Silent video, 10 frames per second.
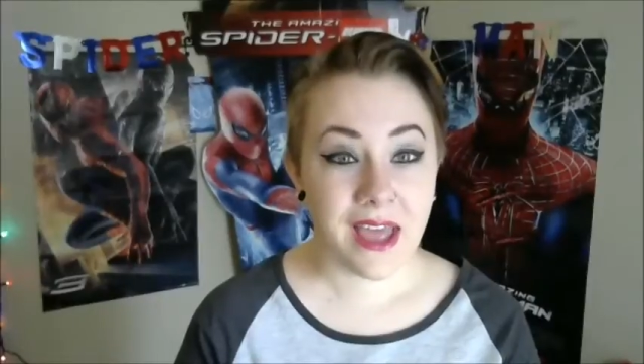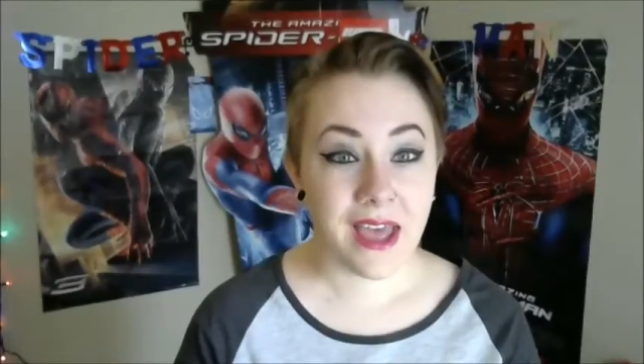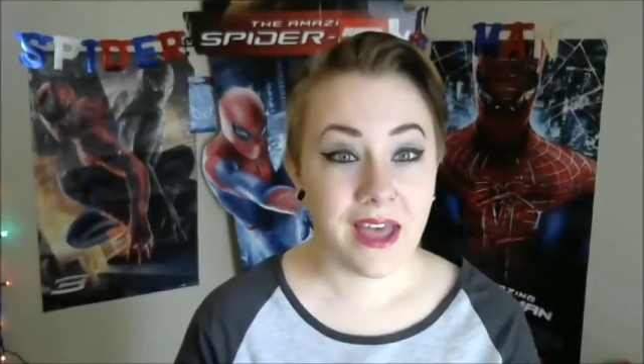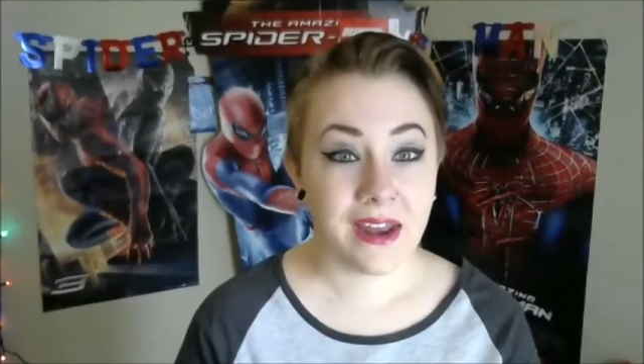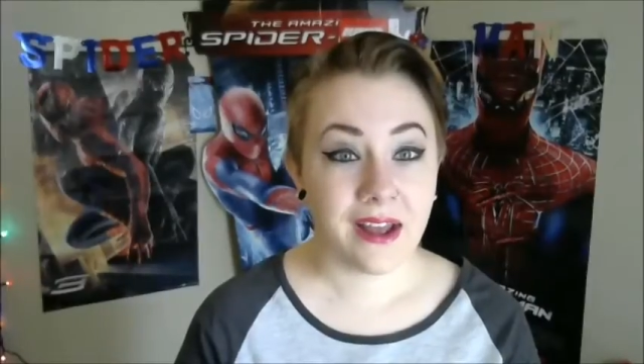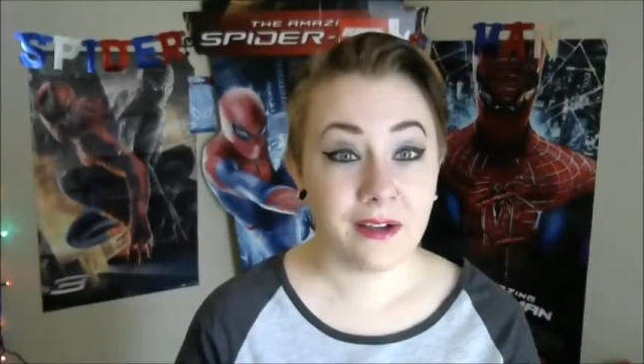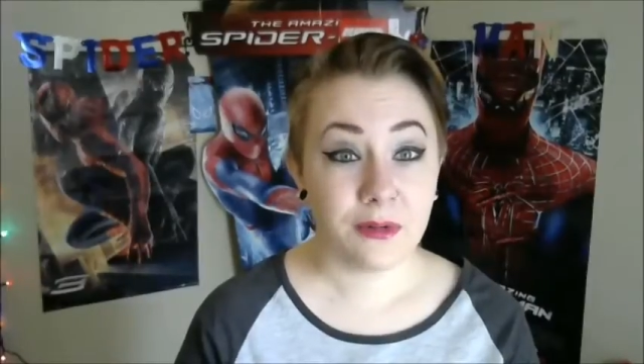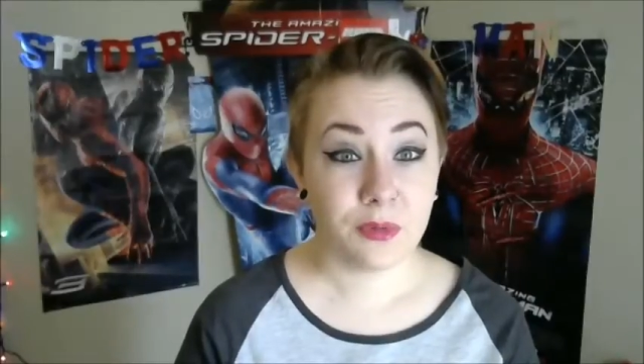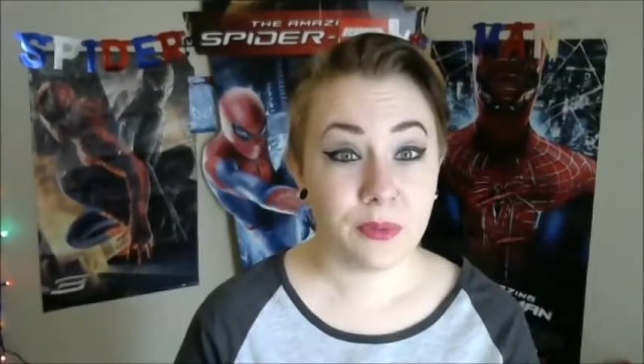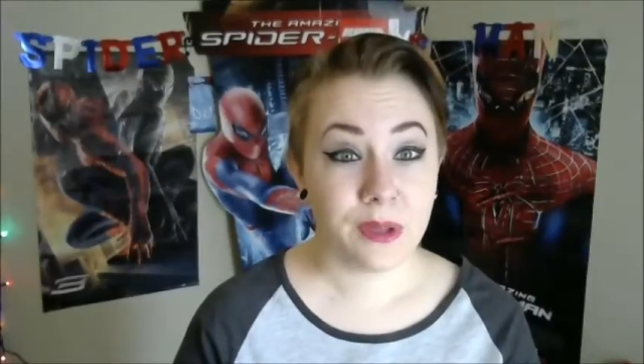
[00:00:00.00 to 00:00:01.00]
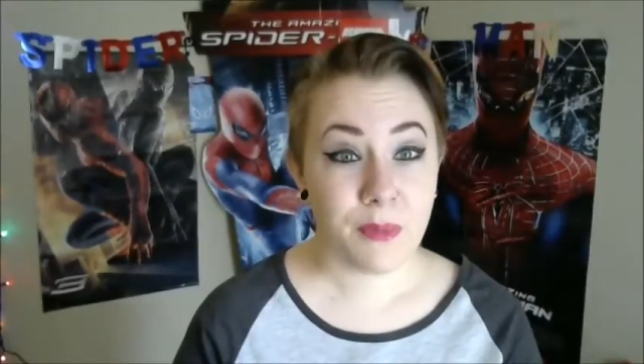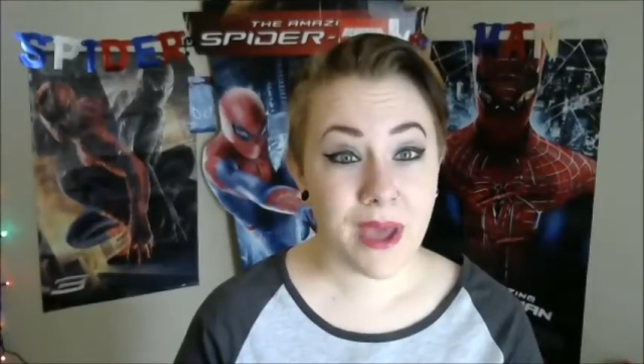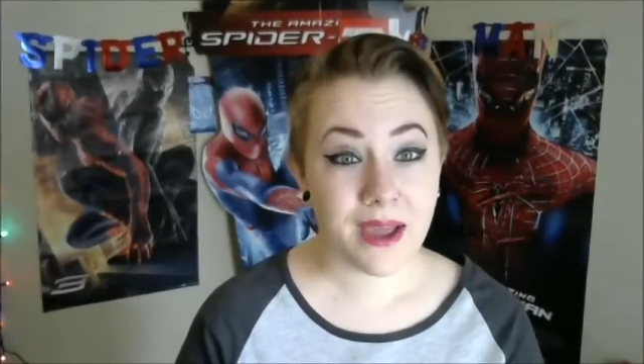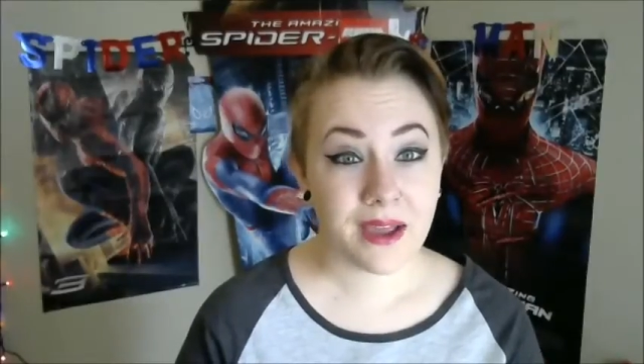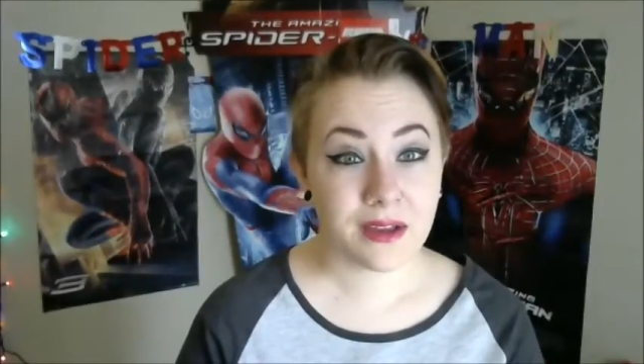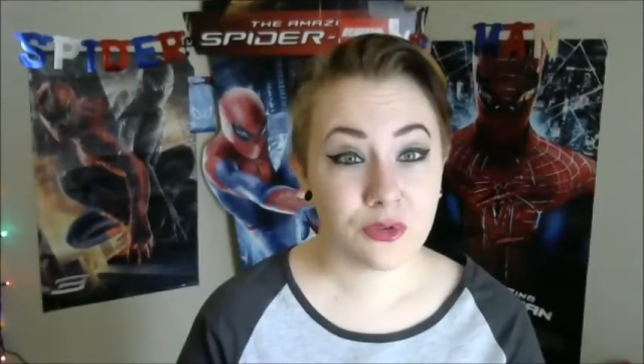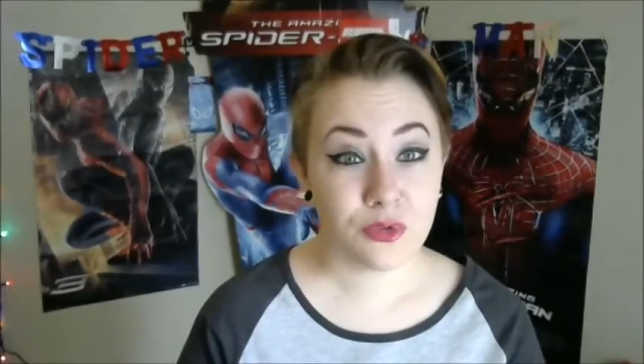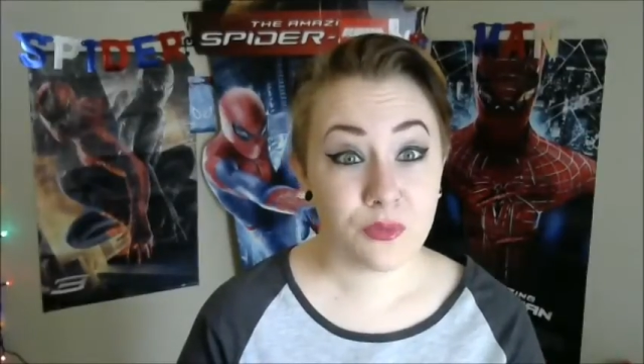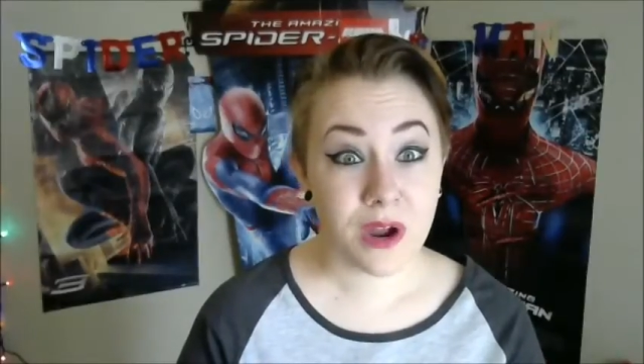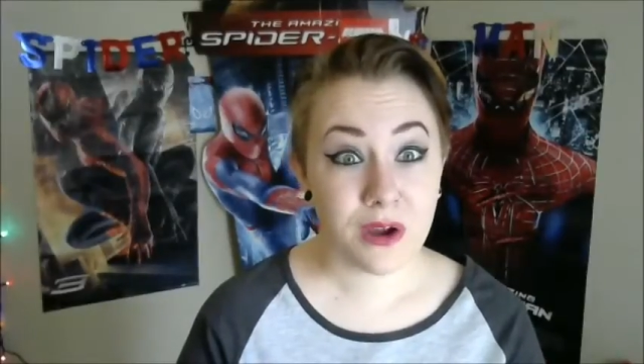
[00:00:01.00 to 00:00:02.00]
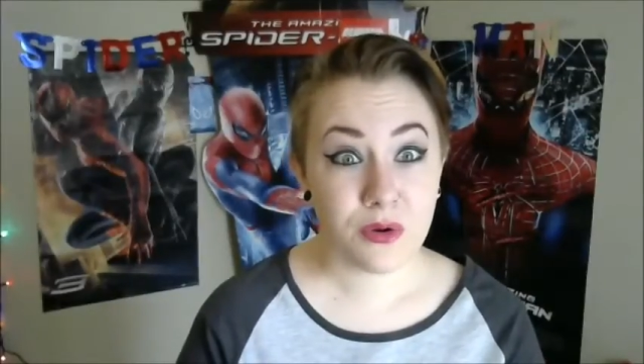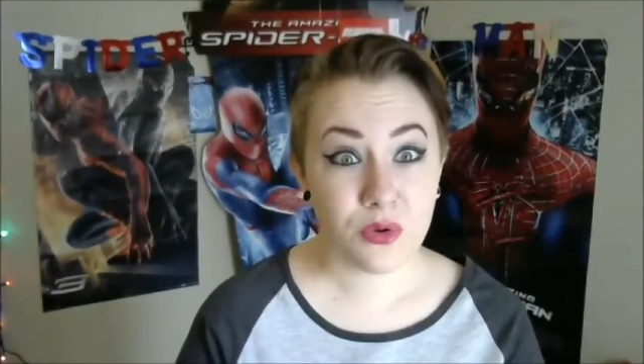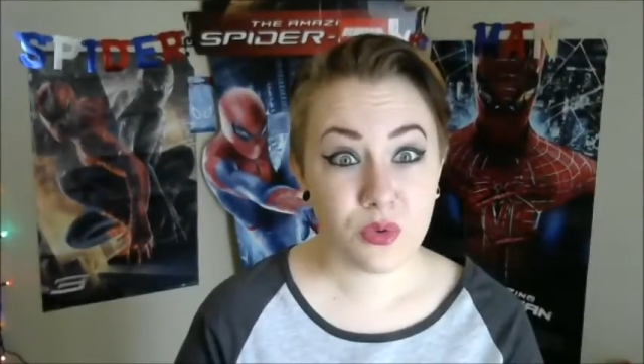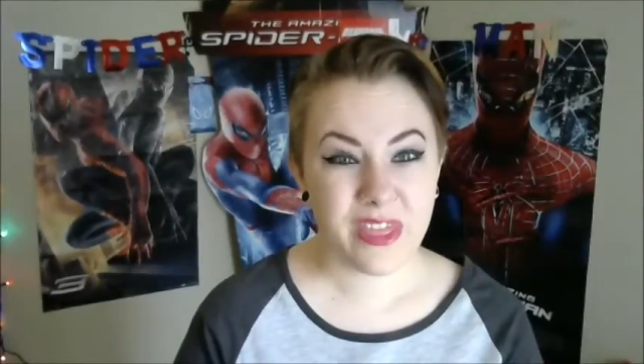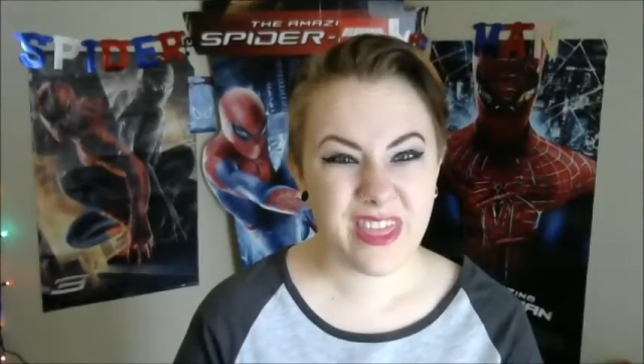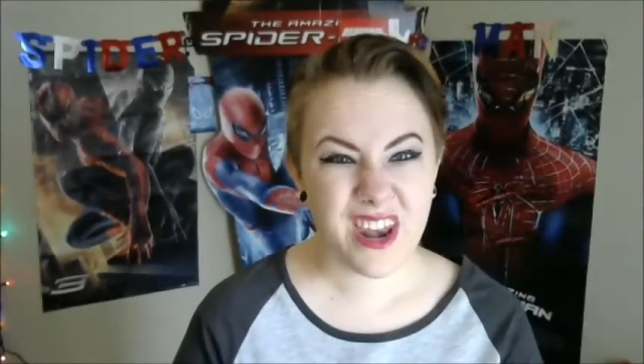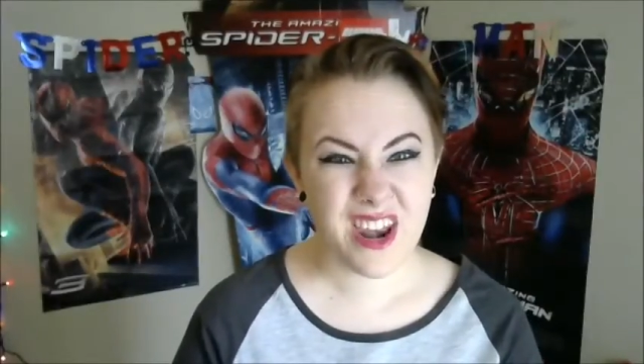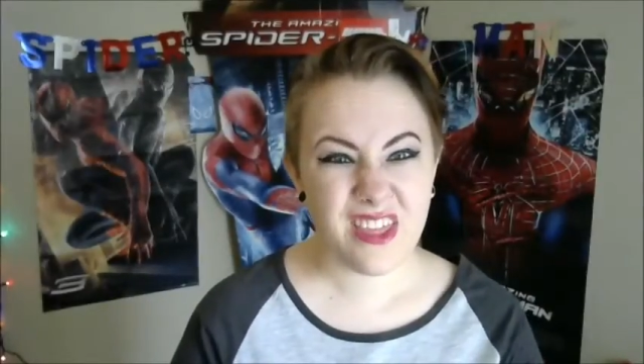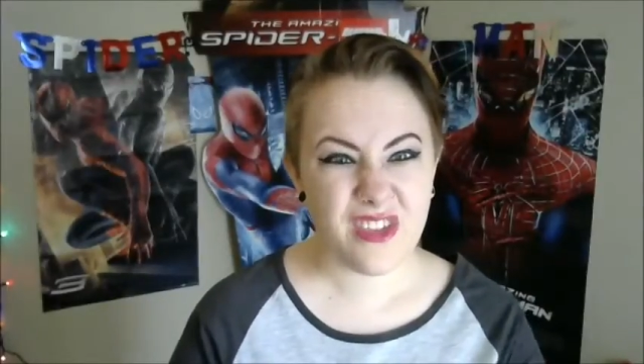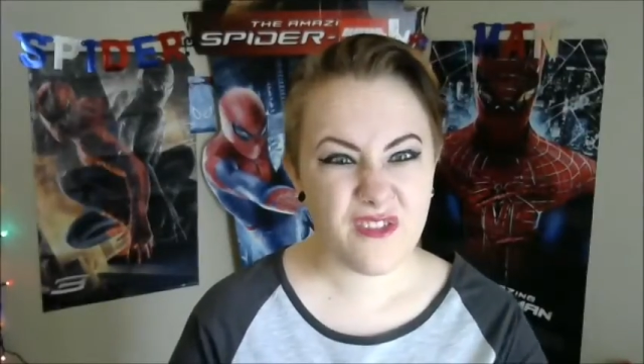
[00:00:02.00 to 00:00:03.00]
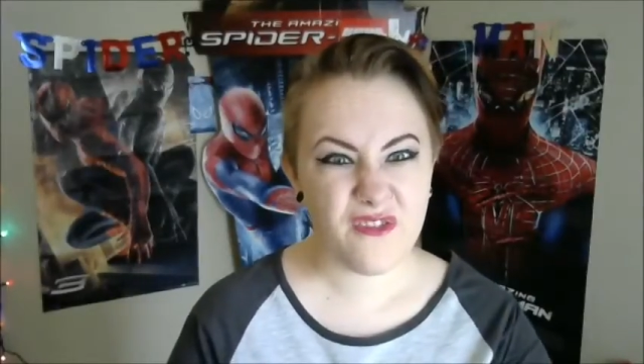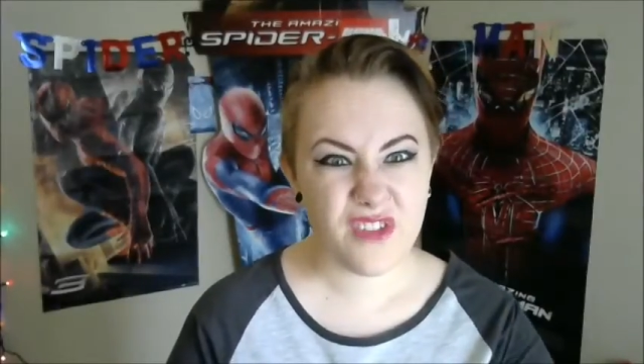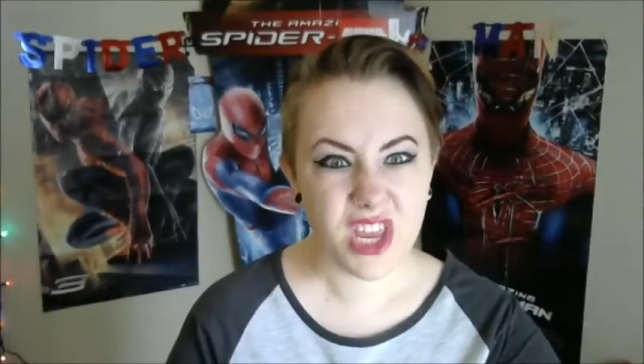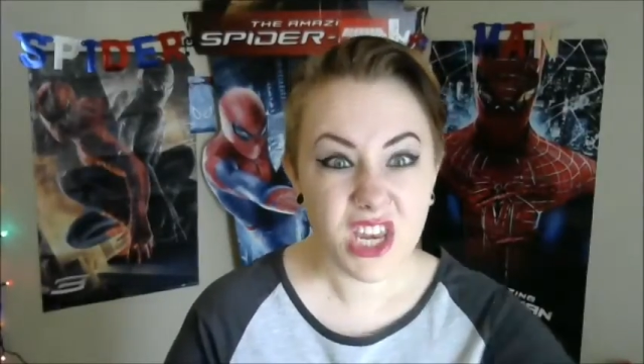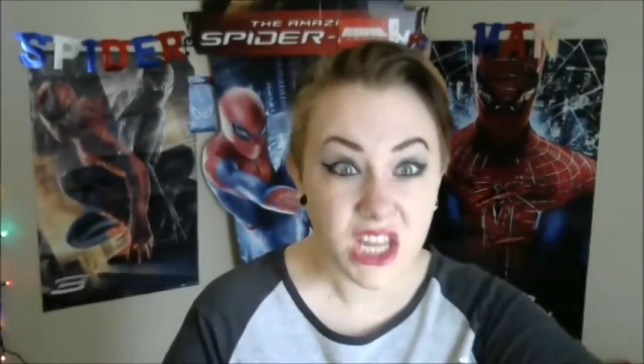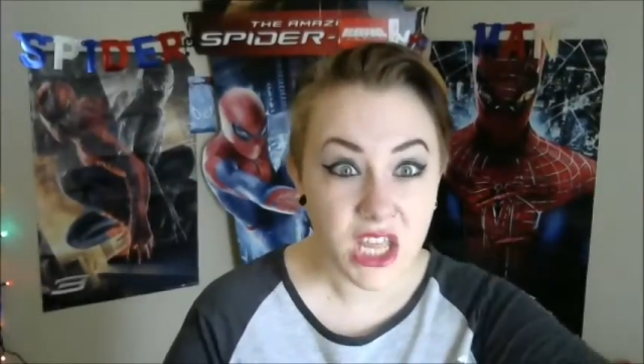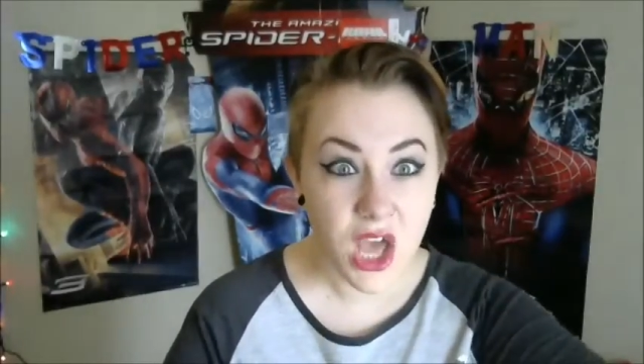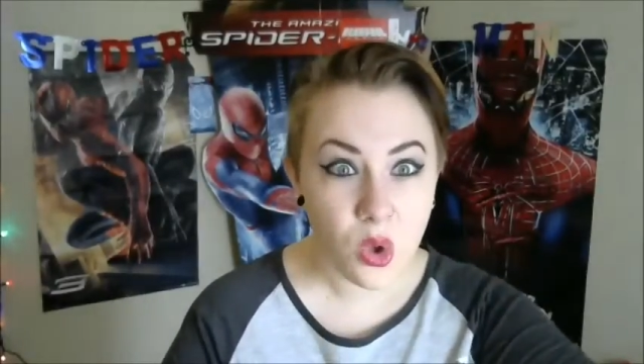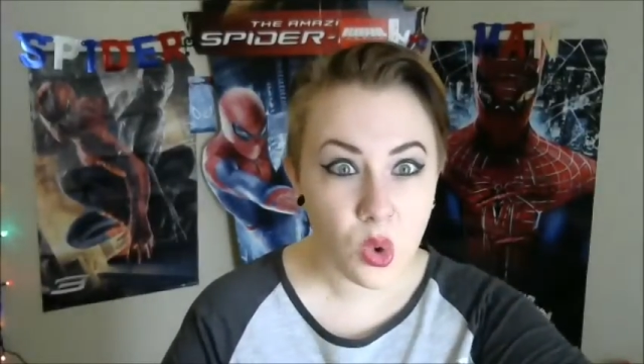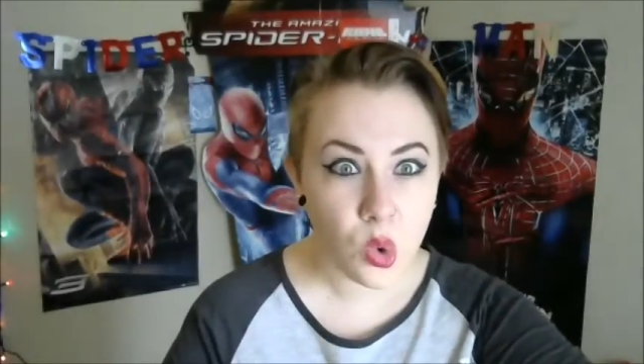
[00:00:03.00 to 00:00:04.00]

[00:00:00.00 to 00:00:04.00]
And I will be back tomorrow with another video.